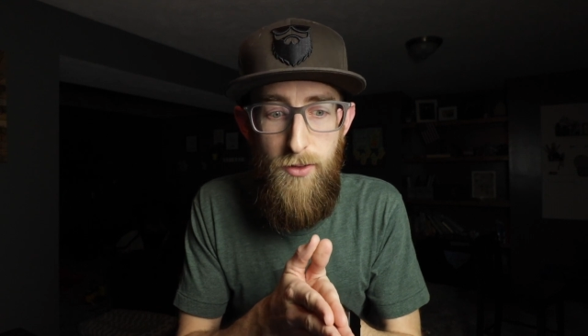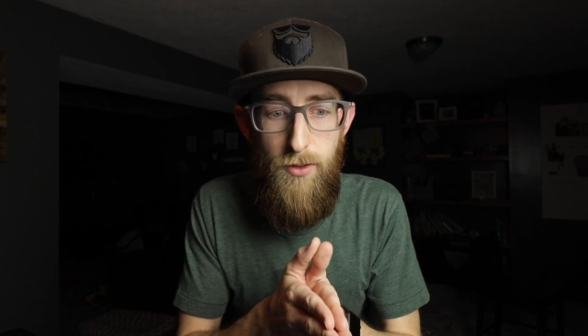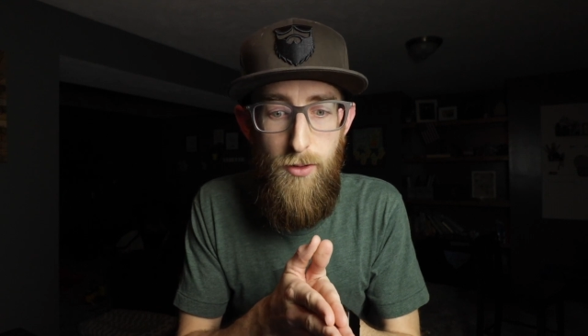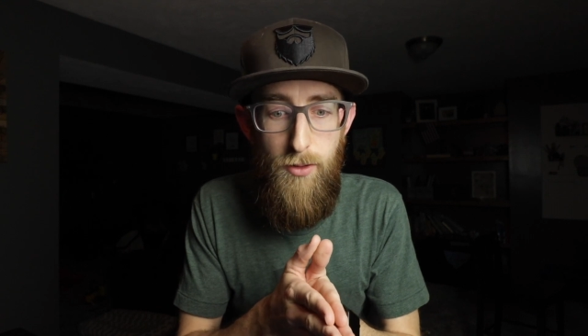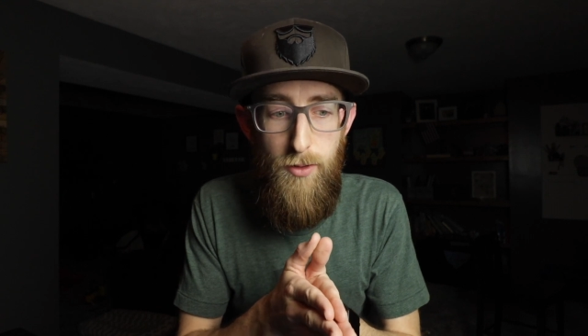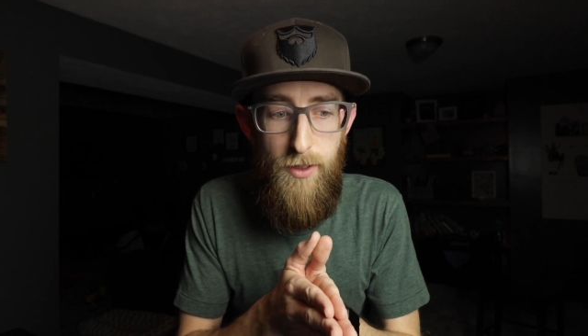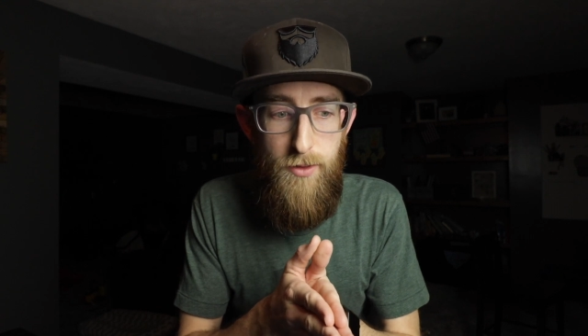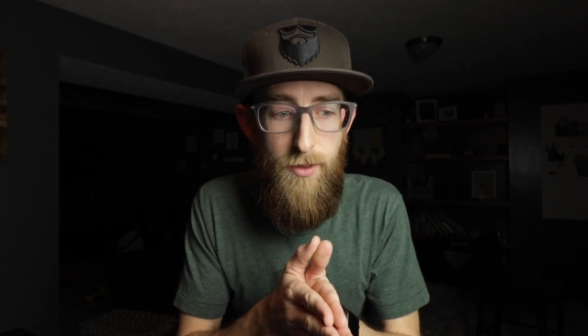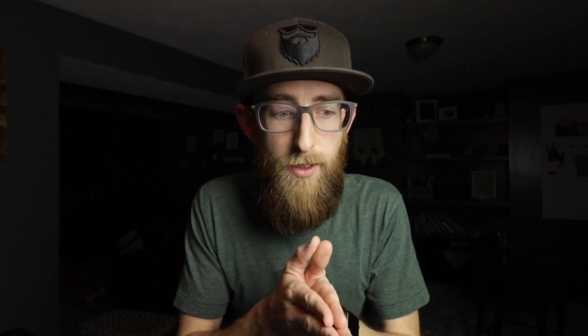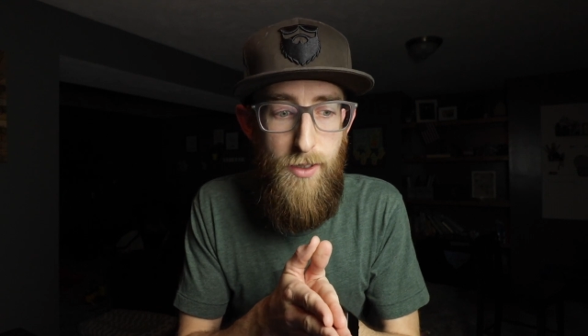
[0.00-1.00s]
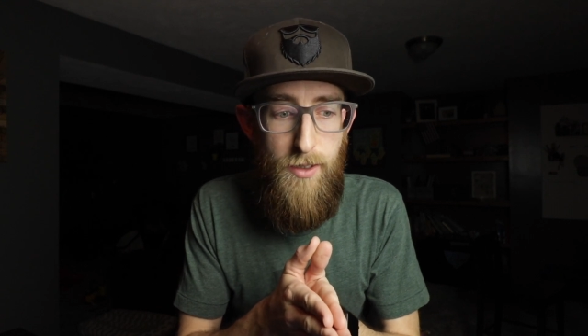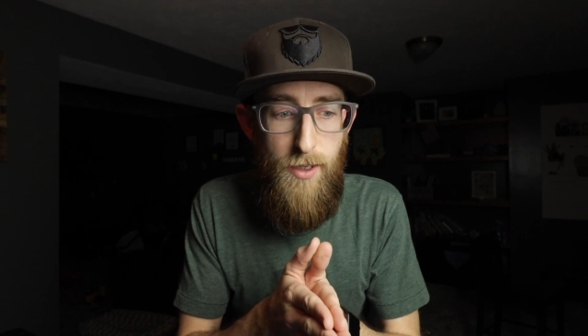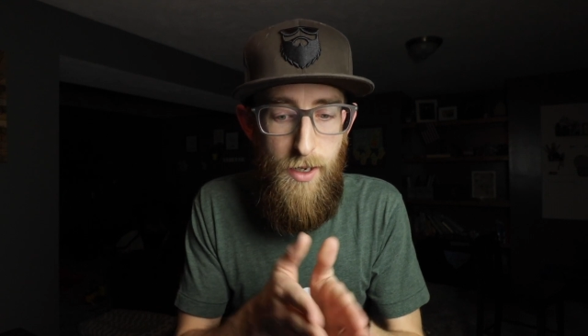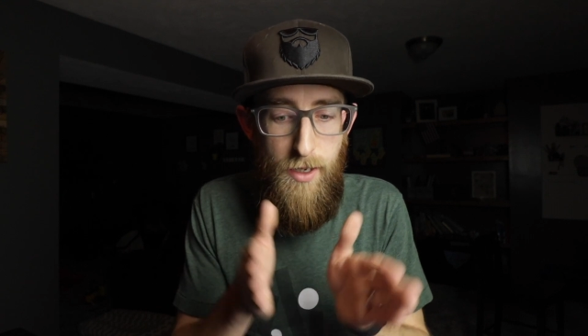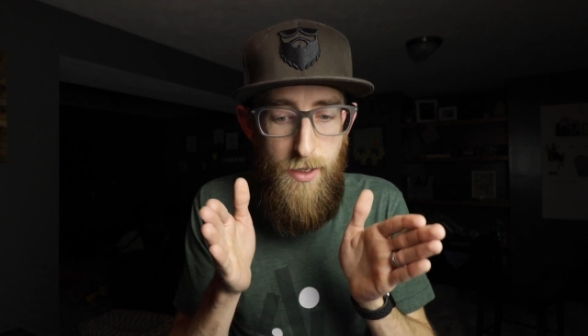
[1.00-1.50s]
So let's say
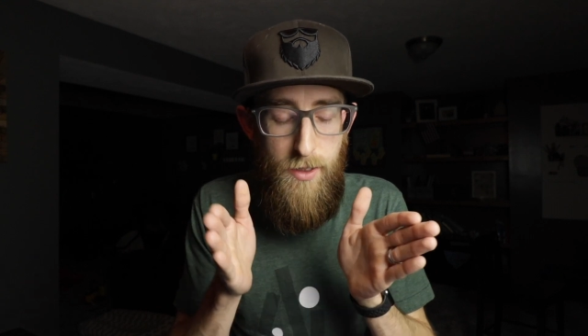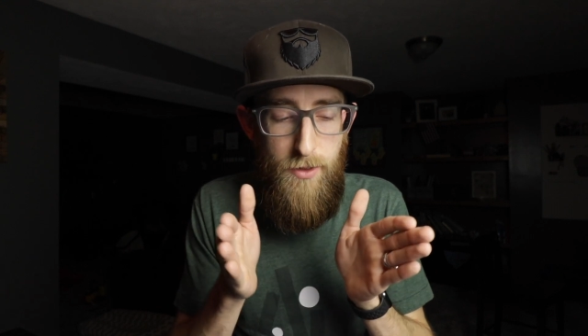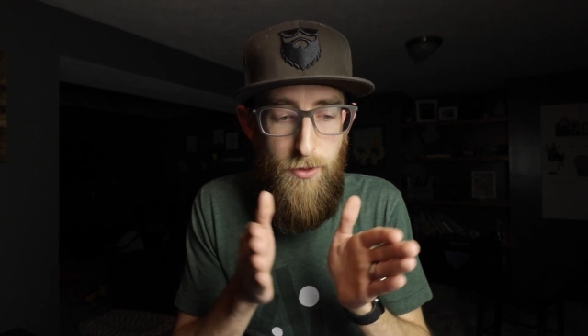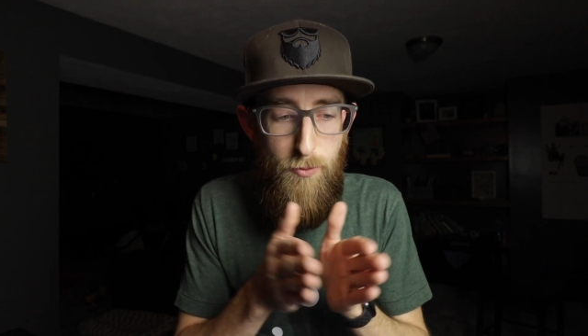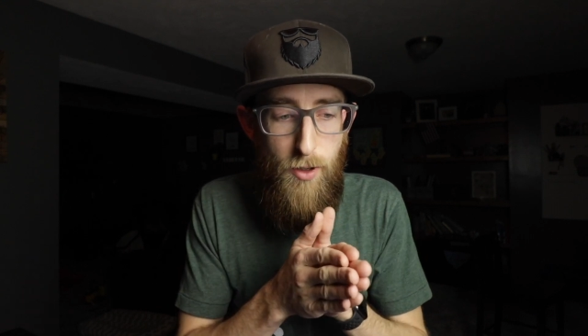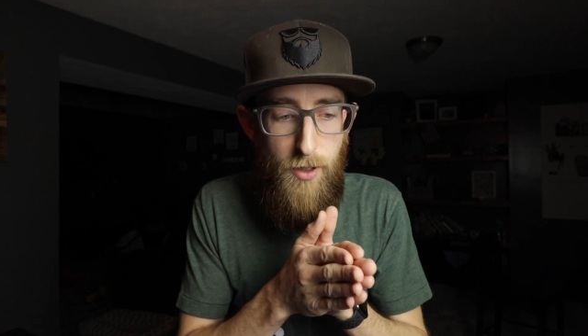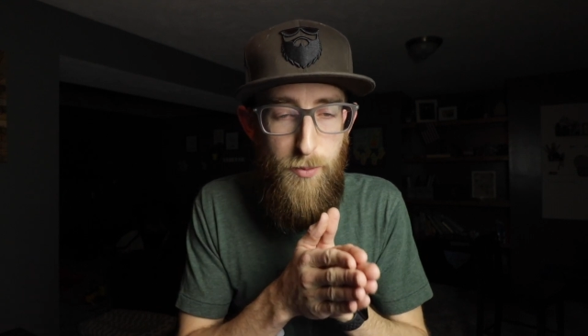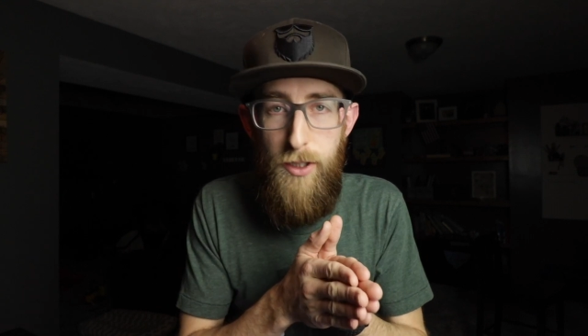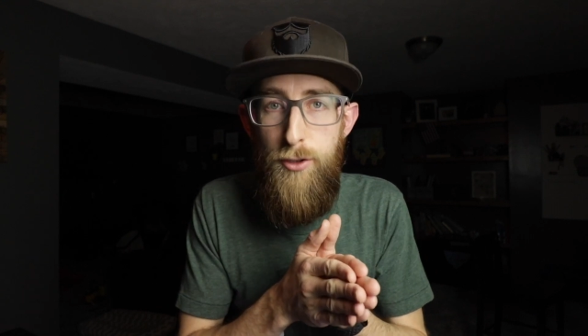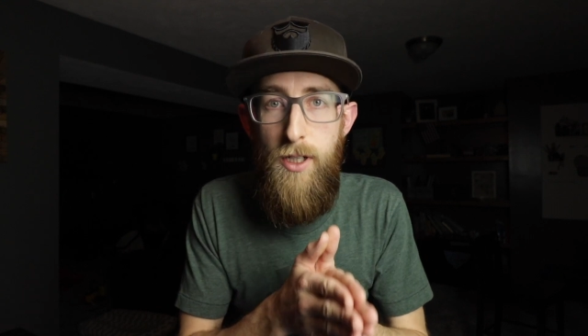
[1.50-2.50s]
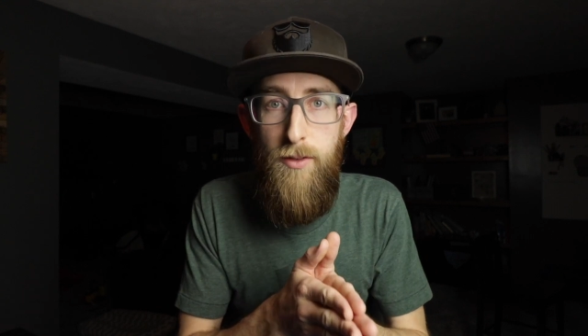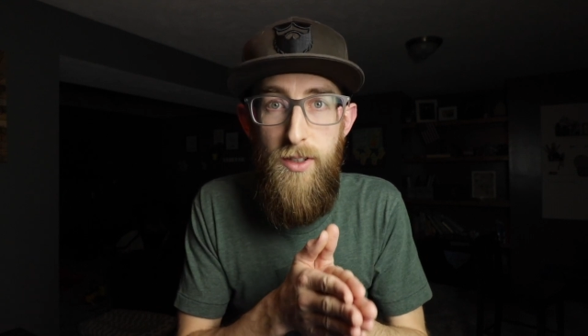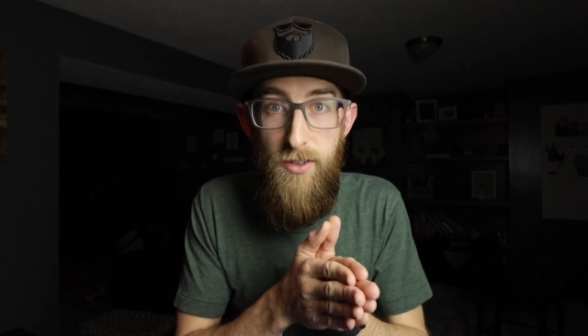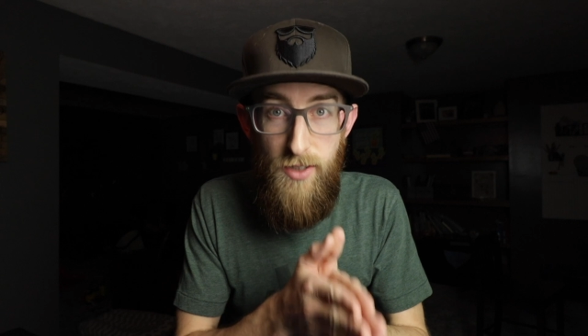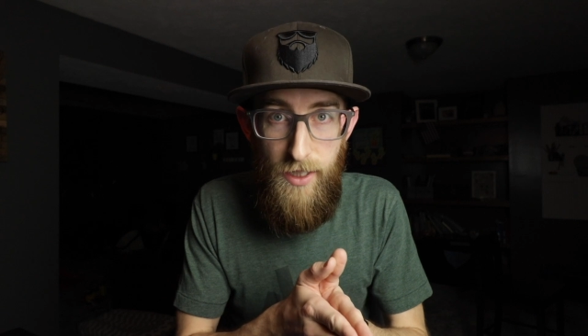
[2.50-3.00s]
you want a picture
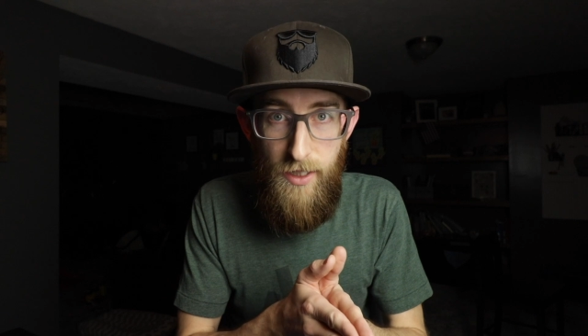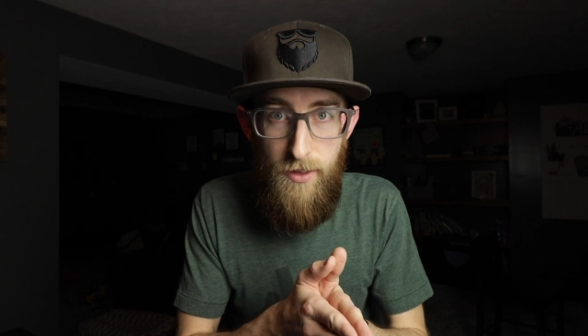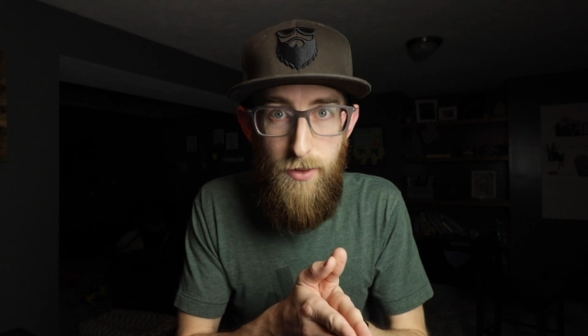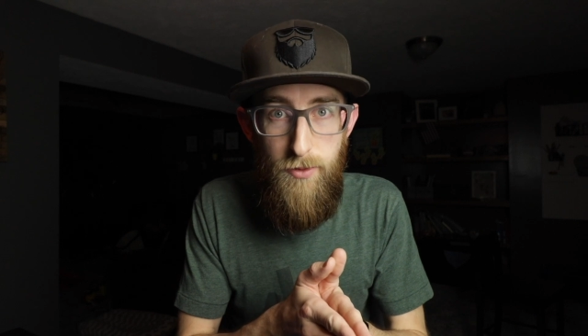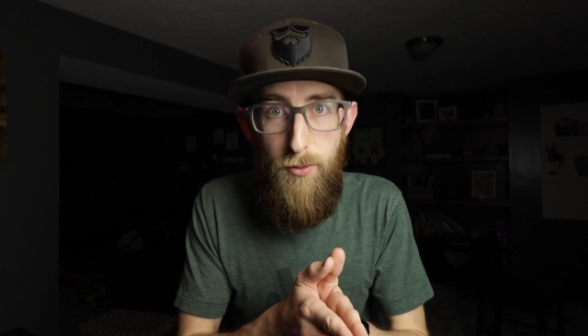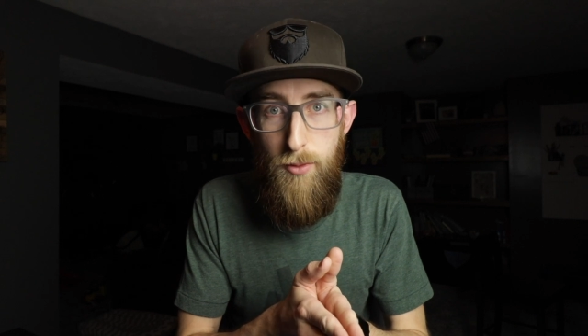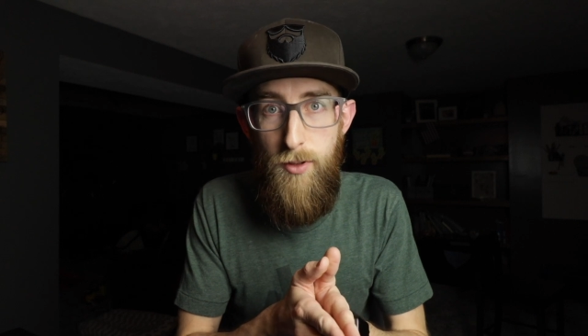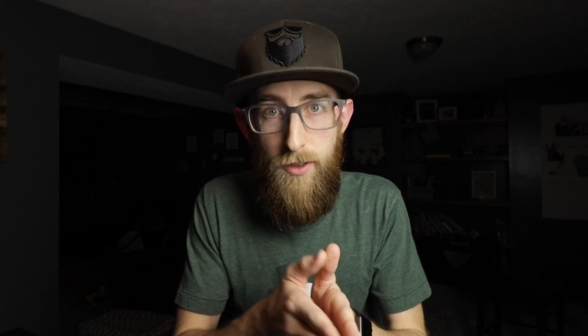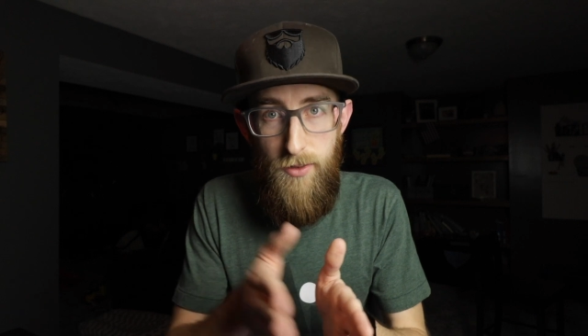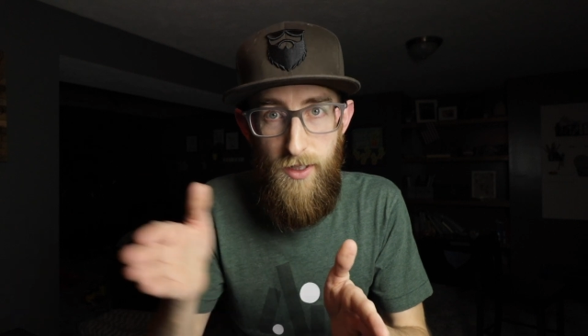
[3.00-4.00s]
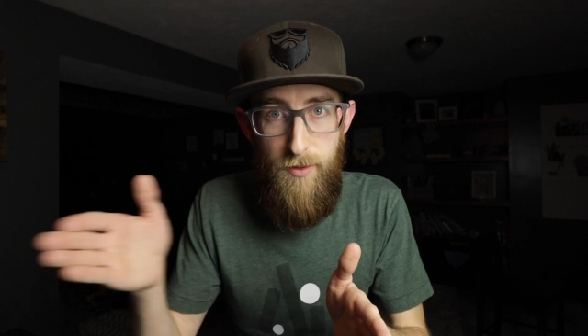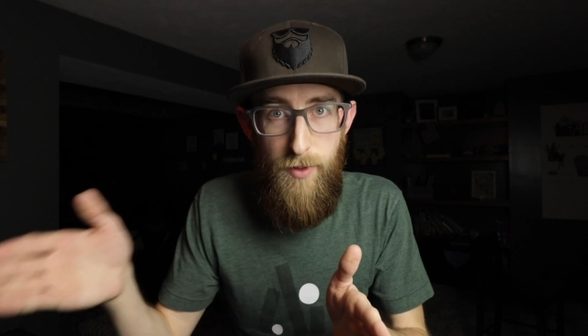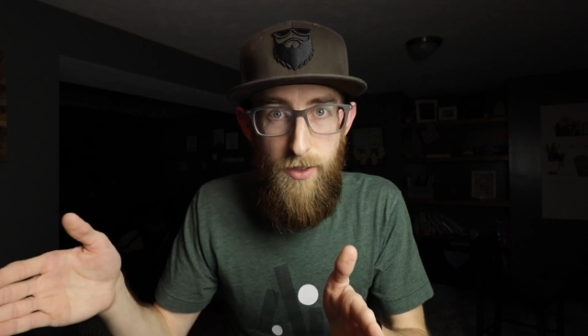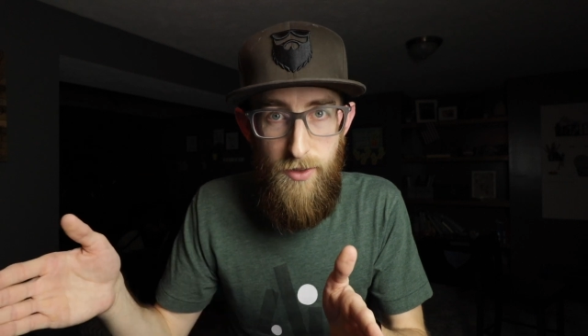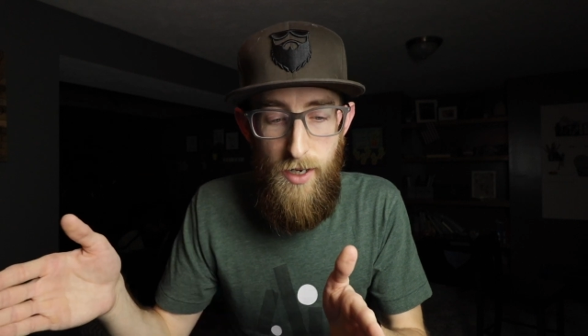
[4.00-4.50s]
every second for a set
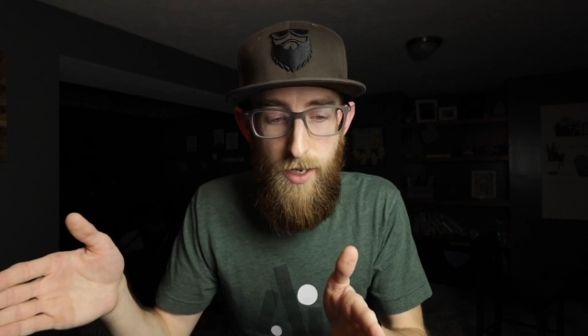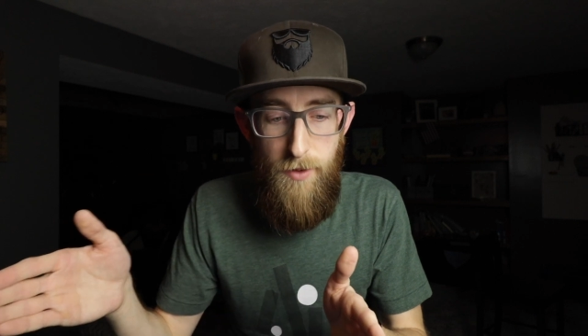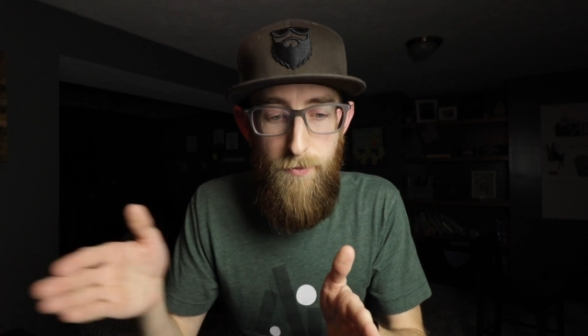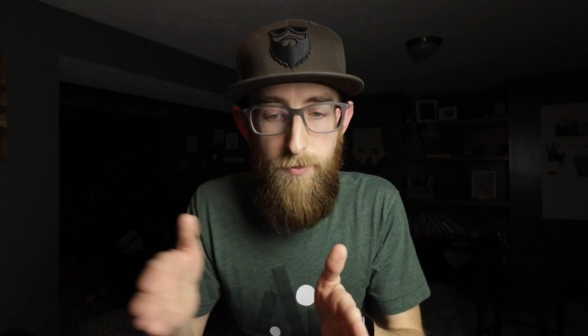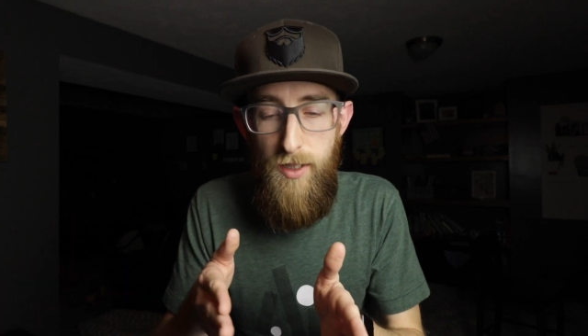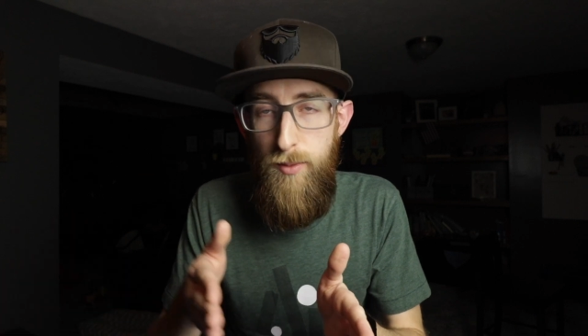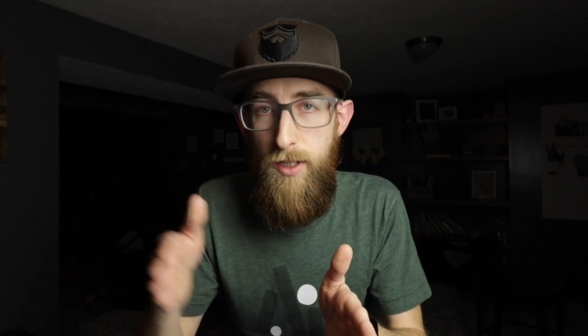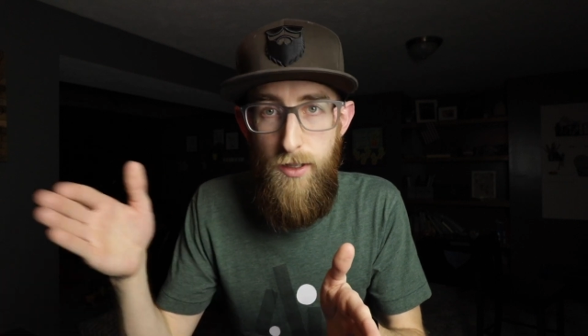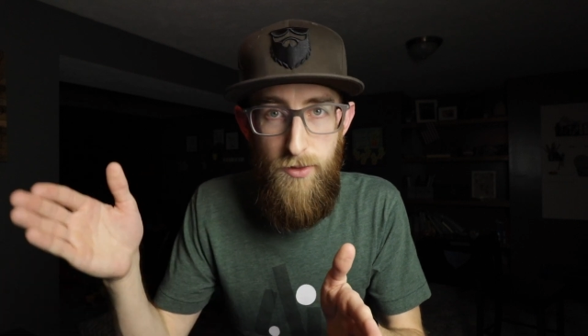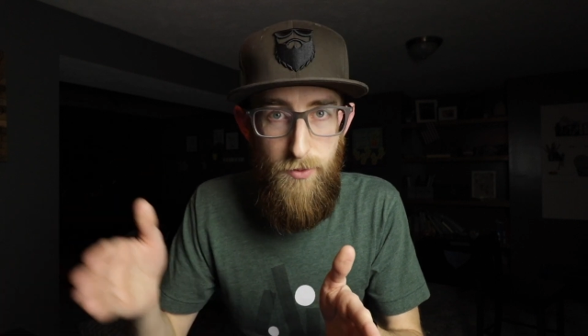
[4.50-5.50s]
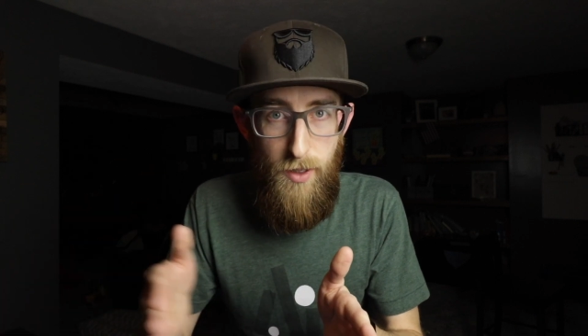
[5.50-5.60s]
amount of time, maybe a